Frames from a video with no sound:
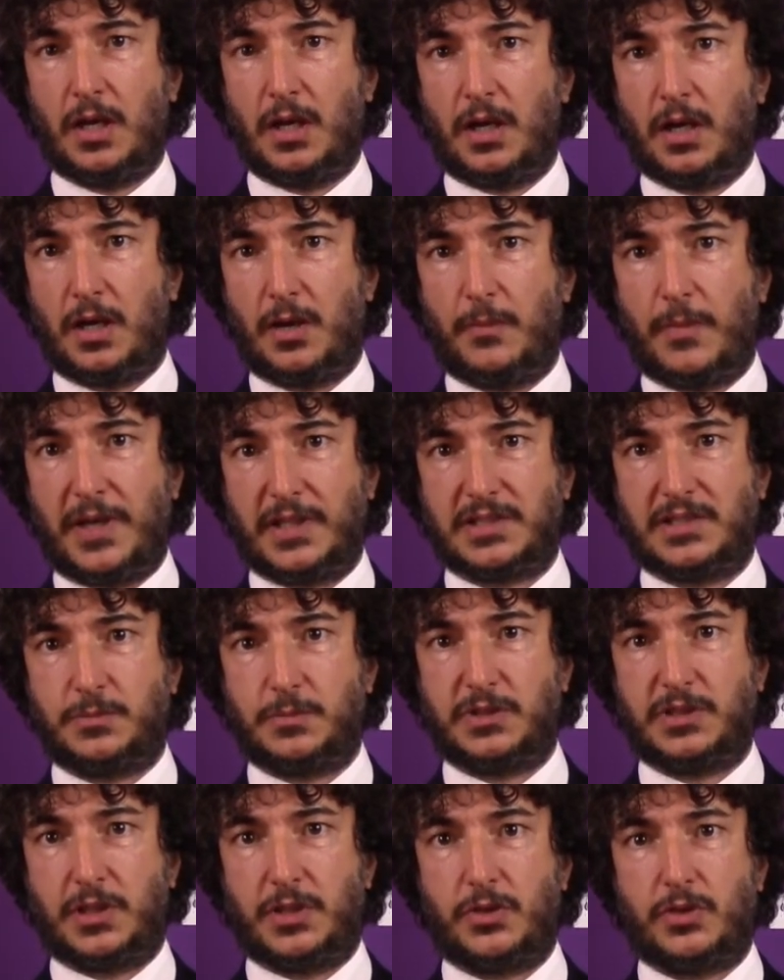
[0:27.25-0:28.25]

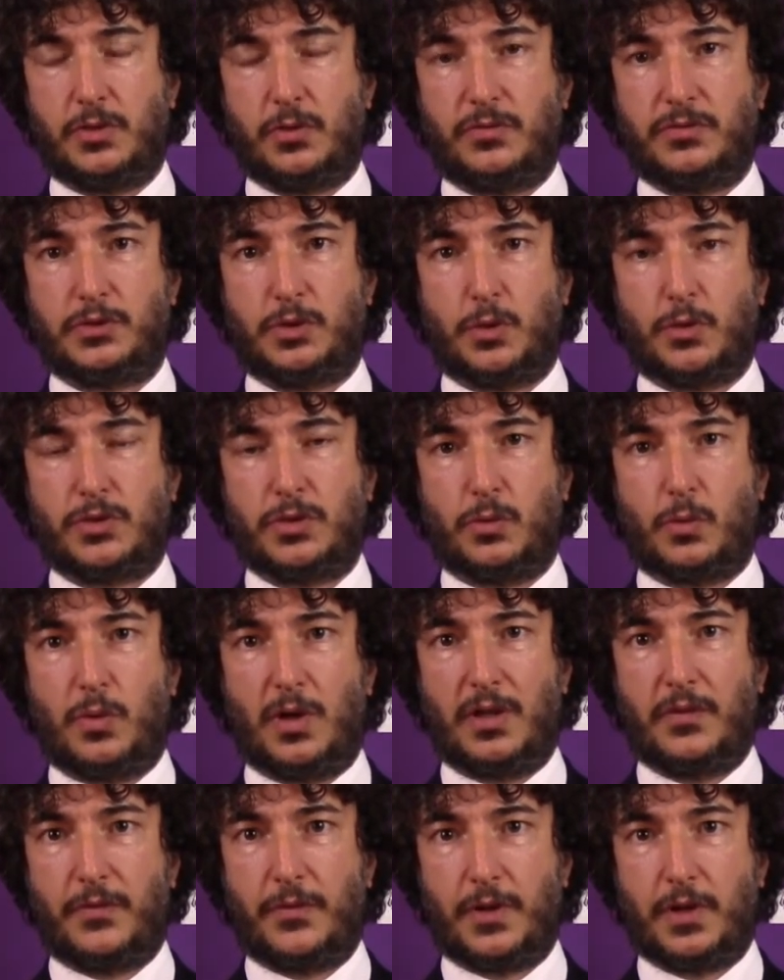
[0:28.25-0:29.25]
maximization of social
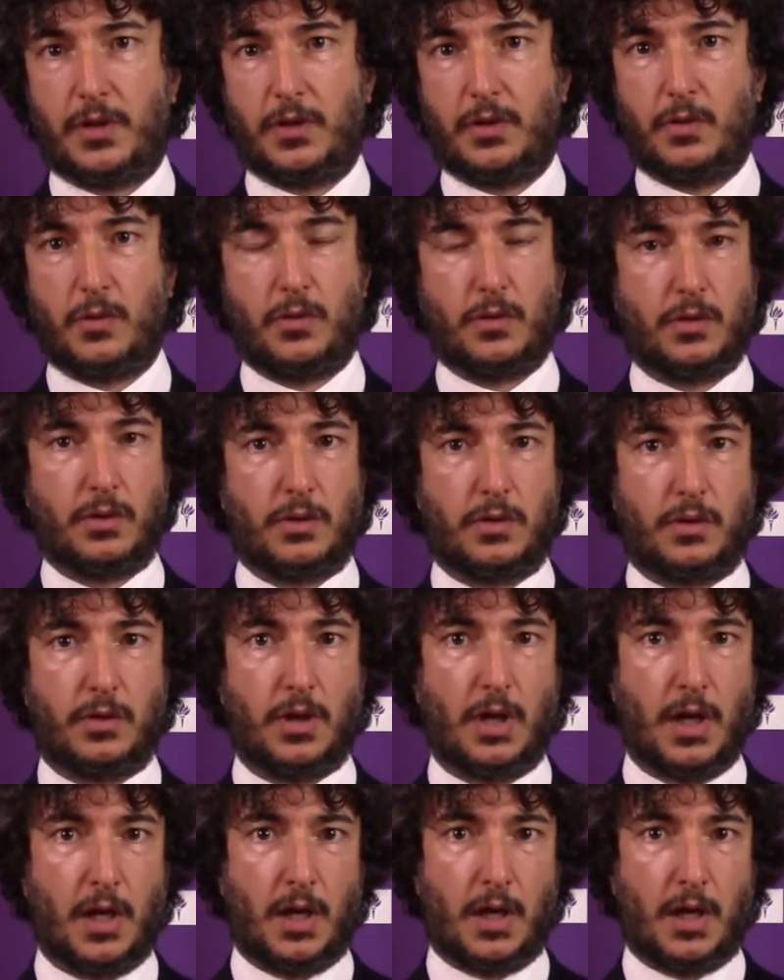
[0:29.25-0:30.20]
welfare, or